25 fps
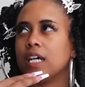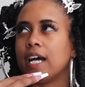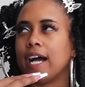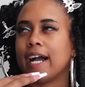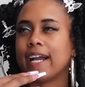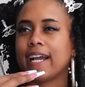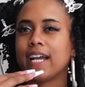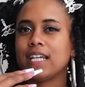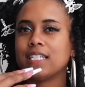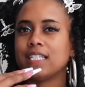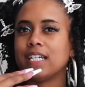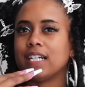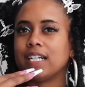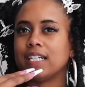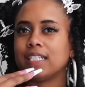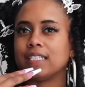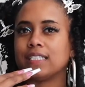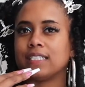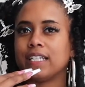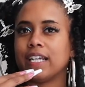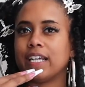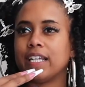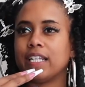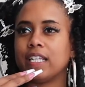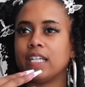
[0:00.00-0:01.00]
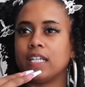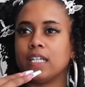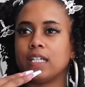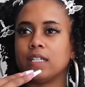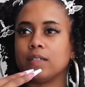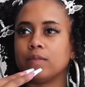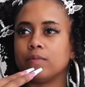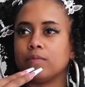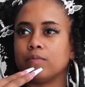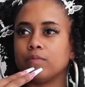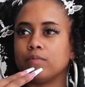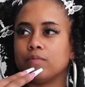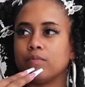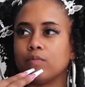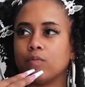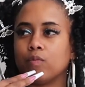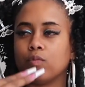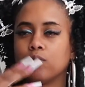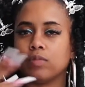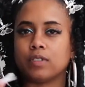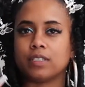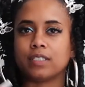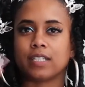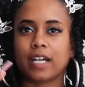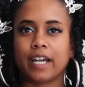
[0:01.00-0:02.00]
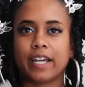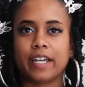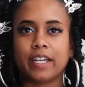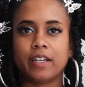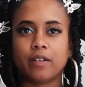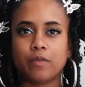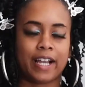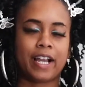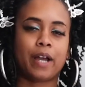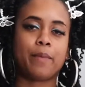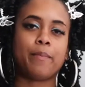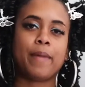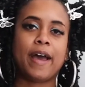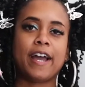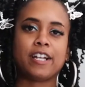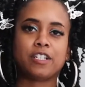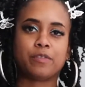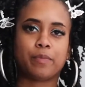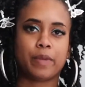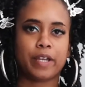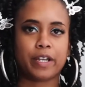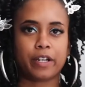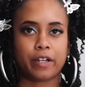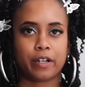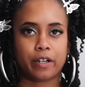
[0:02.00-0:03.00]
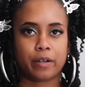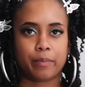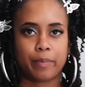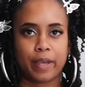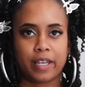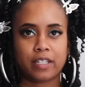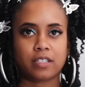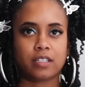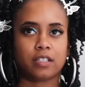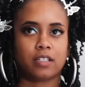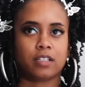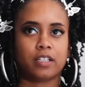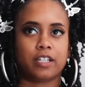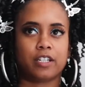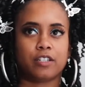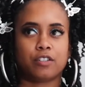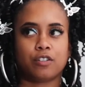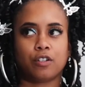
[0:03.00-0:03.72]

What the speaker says: site, like a matchmaker basically.